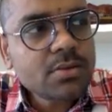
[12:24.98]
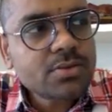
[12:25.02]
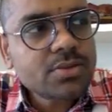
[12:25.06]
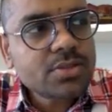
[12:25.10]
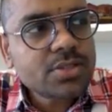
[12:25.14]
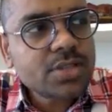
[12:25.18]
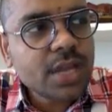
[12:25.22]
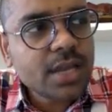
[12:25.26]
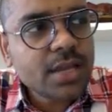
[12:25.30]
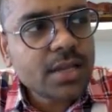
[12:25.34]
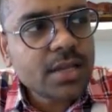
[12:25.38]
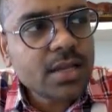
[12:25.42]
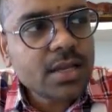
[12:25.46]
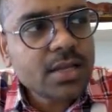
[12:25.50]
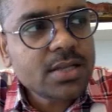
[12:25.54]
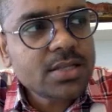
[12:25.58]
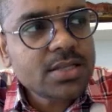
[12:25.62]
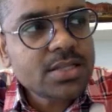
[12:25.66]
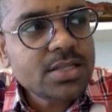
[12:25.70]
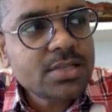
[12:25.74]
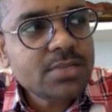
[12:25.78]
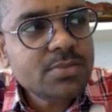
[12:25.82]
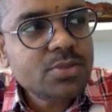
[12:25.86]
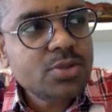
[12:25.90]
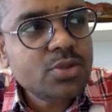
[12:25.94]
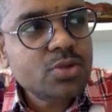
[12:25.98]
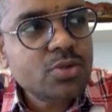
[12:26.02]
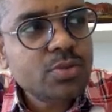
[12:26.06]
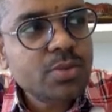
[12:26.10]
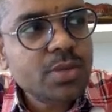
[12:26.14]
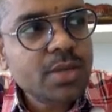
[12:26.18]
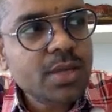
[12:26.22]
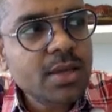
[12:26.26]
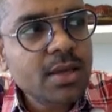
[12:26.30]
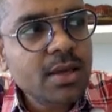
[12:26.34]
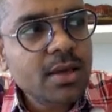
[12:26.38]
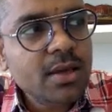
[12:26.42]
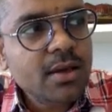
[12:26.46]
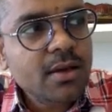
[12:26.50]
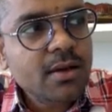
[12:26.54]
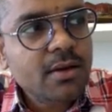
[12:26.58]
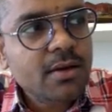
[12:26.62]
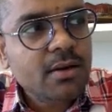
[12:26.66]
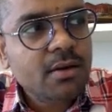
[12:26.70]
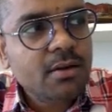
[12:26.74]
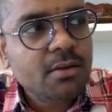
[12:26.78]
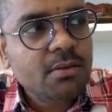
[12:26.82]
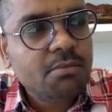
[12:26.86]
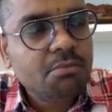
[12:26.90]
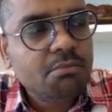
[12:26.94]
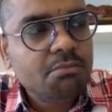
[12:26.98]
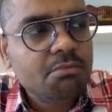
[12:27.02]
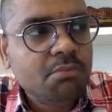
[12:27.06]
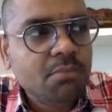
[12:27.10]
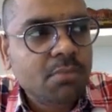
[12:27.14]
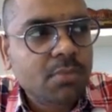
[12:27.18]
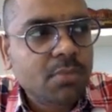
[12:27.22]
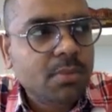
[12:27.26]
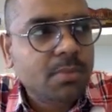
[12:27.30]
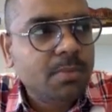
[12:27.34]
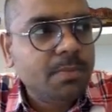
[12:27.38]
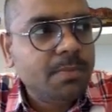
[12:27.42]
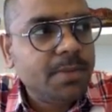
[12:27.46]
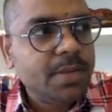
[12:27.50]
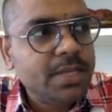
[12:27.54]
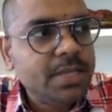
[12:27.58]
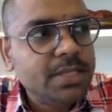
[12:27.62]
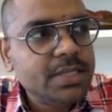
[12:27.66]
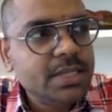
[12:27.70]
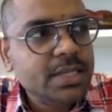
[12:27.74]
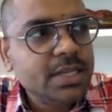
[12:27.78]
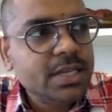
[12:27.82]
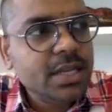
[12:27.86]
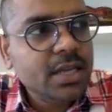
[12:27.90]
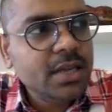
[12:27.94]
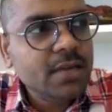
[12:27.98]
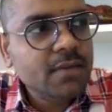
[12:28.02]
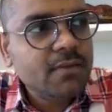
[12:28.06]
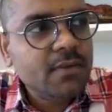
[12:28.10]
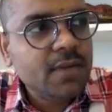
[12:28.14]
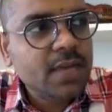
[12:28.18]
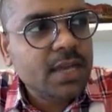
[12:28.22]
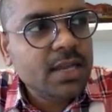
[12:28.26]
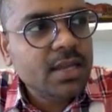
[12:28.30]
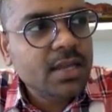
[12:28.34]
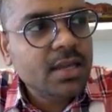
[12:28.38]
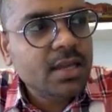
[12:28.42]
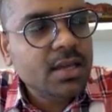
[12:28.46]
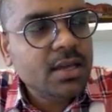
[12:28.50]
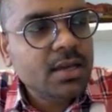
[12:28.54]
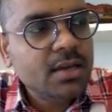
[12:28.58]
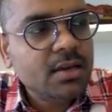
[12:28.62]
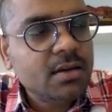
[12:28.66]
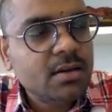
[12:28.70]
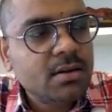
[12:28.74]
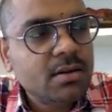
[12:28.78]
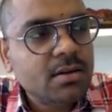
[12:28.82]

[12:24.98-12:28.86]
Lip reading: China seems to be presenting very